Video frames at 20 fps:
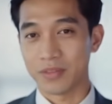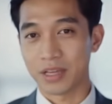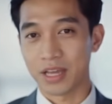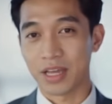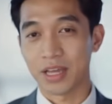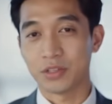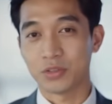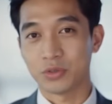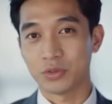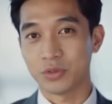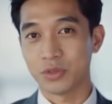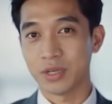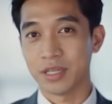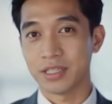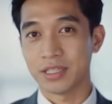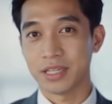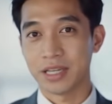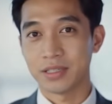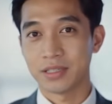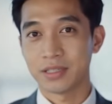Interest rate
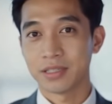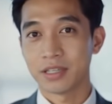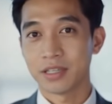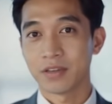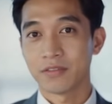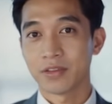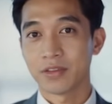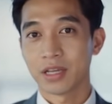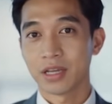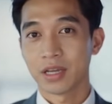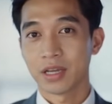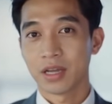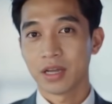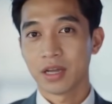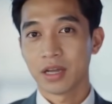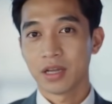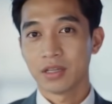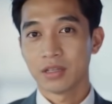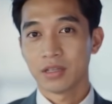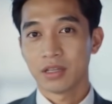sensitivity.
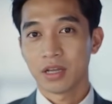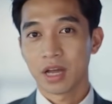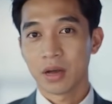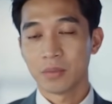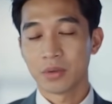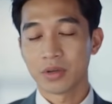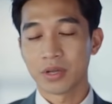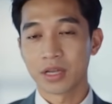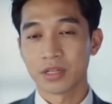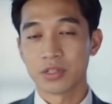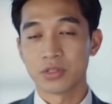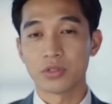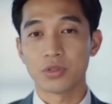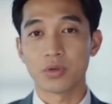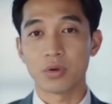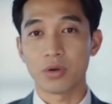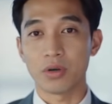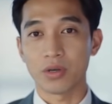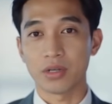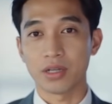The double-edged
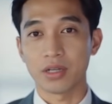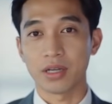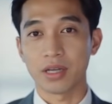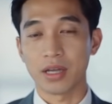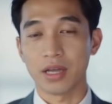sword.